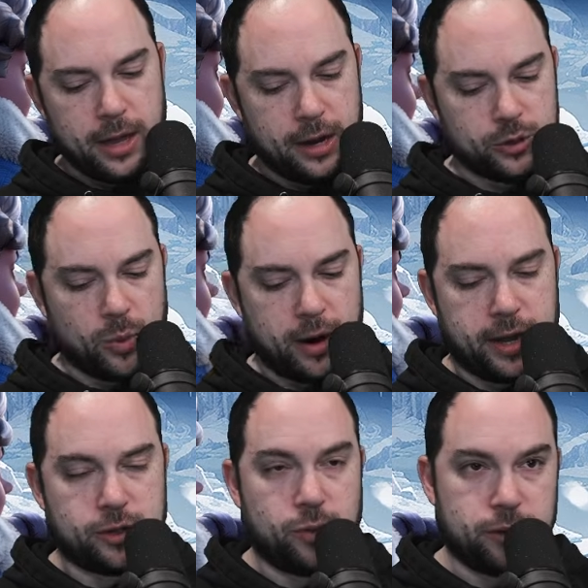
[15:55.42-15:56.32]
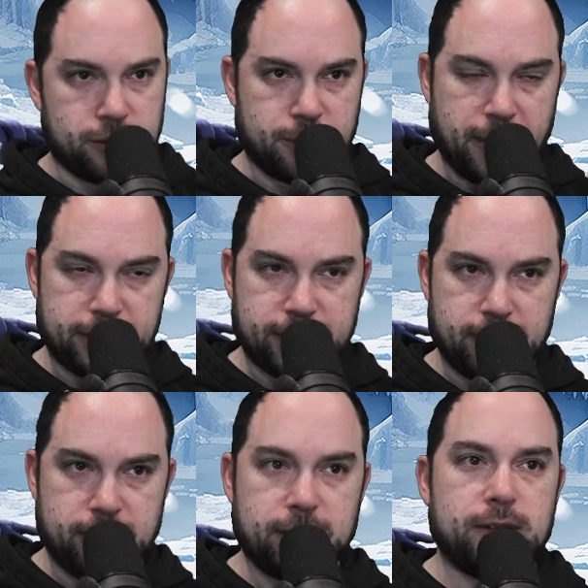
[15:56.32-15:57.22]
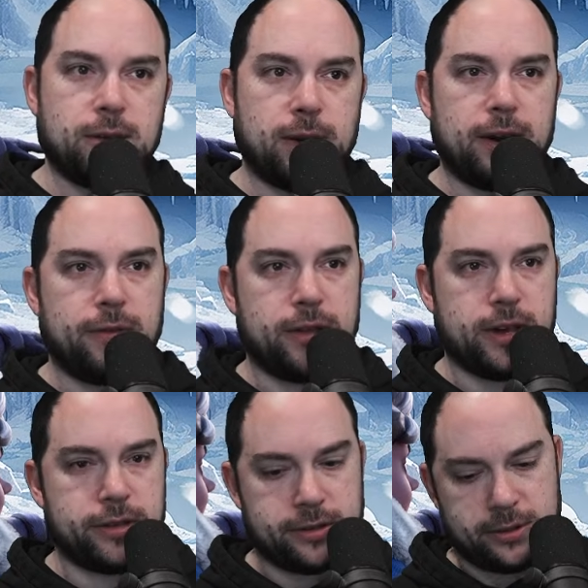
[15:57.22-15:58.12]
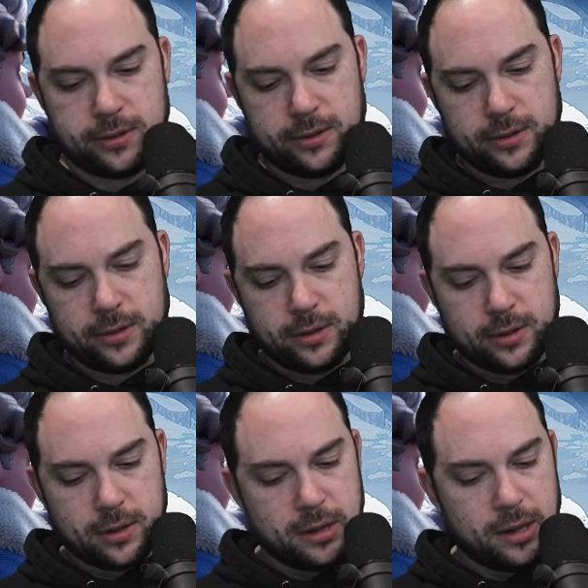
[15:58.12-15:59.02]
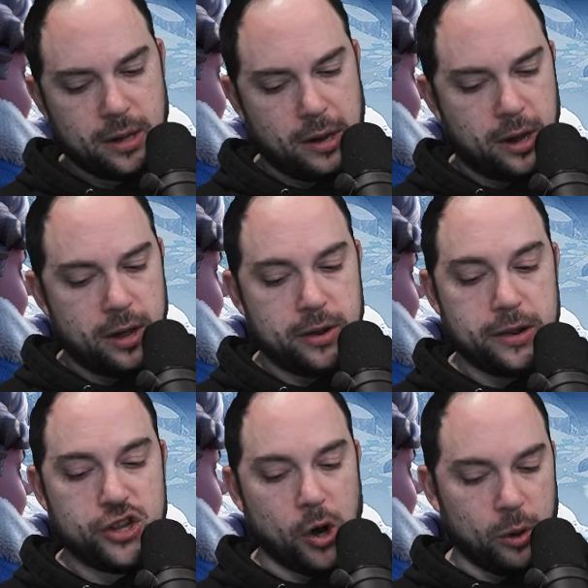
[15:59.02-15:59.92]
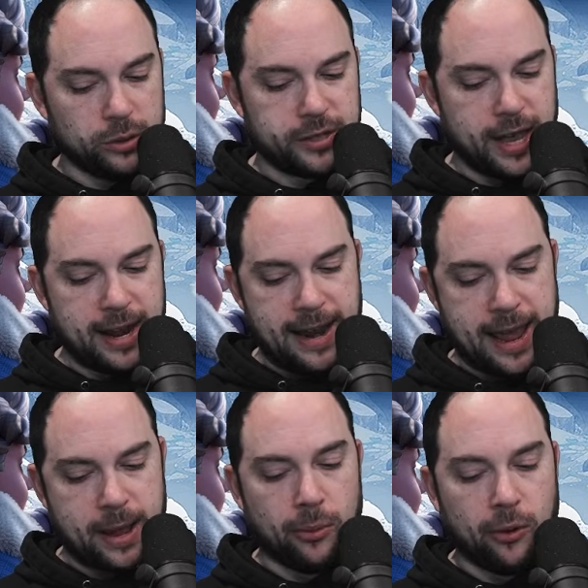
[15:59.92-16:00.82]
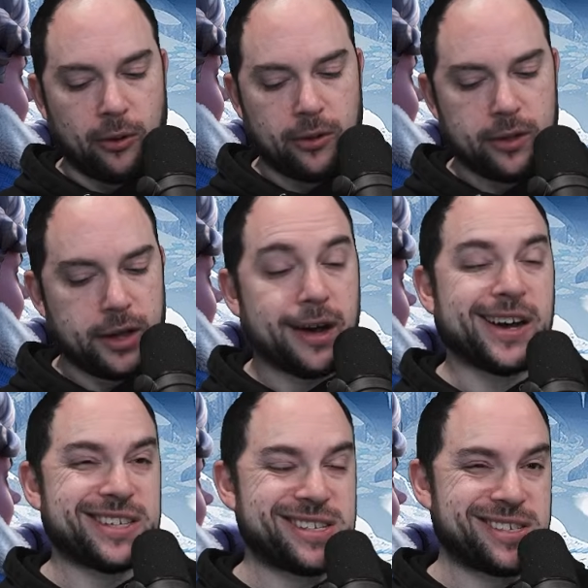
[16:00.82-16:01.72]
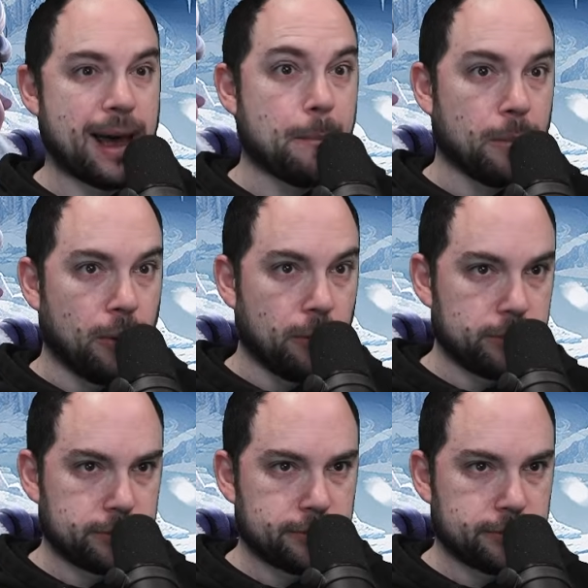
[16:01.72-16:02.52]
here's where it gets real spicy. You ready for this? Don't enable assemble.